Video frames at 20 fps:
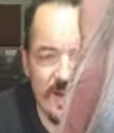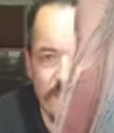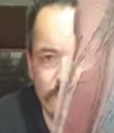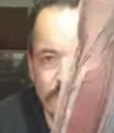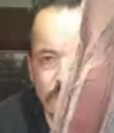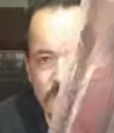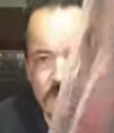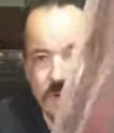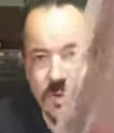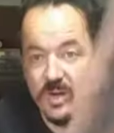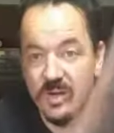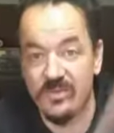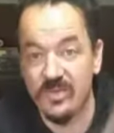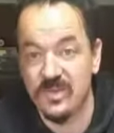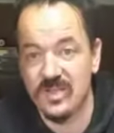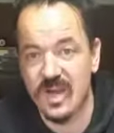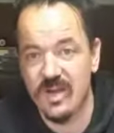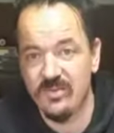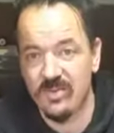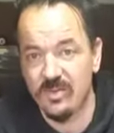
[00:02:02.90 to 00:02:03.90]
So if you
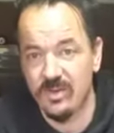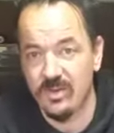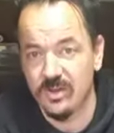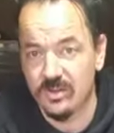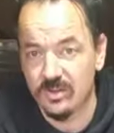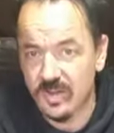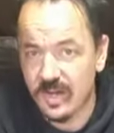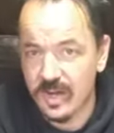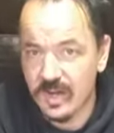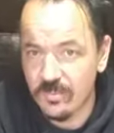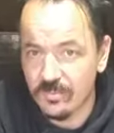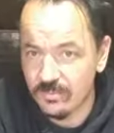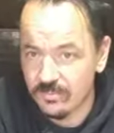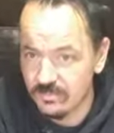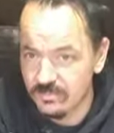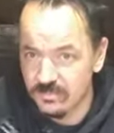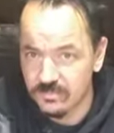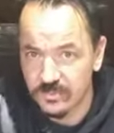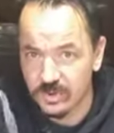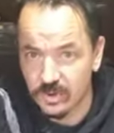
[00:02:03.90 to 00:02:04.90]
haven't got
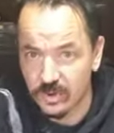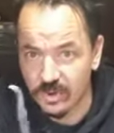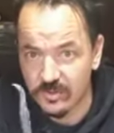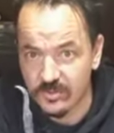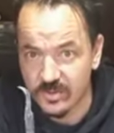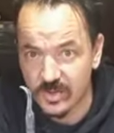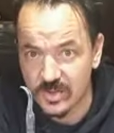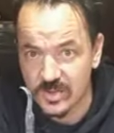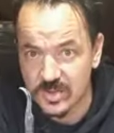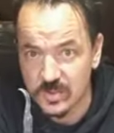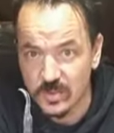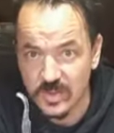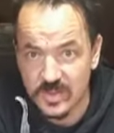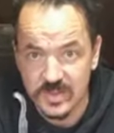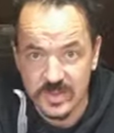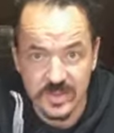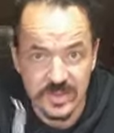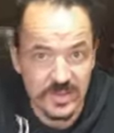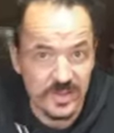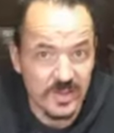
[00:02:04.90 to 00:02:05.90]
curved nose
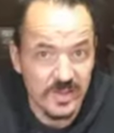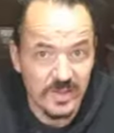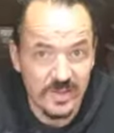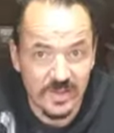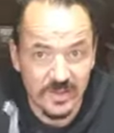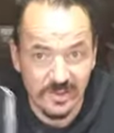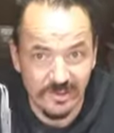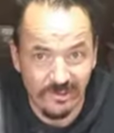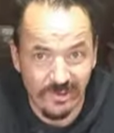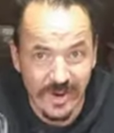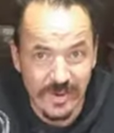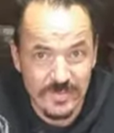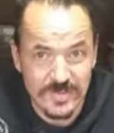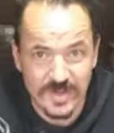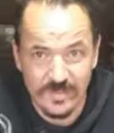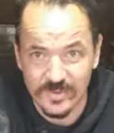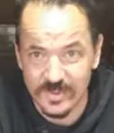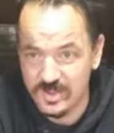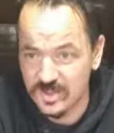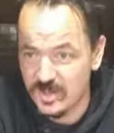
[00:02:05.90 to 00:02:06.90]
tweezers, grab
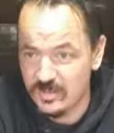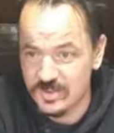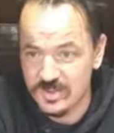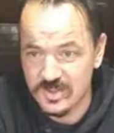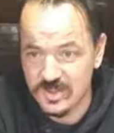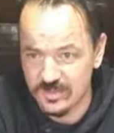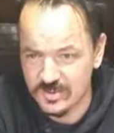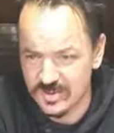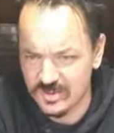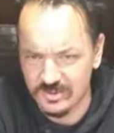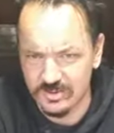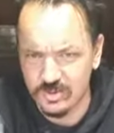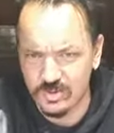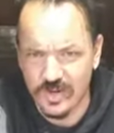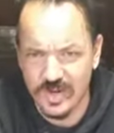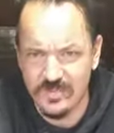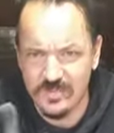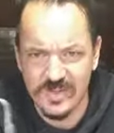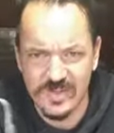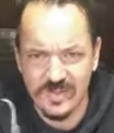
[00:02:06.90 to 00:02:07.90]
some. The cheapest chips, I think
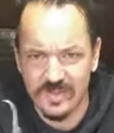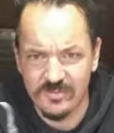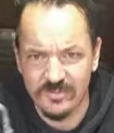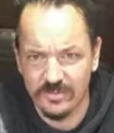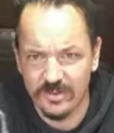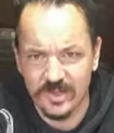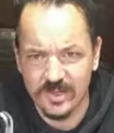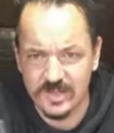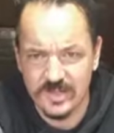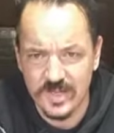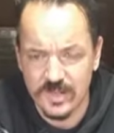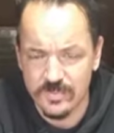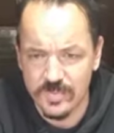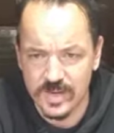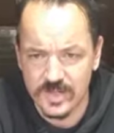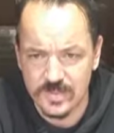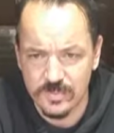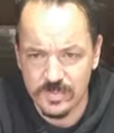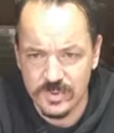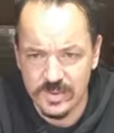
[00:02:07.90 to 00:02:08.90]
Trade Me, you get for under $10
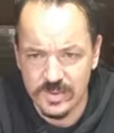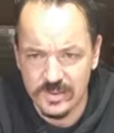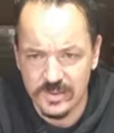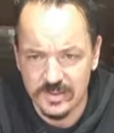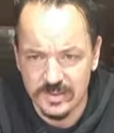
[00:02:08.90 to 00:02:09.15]
a pair.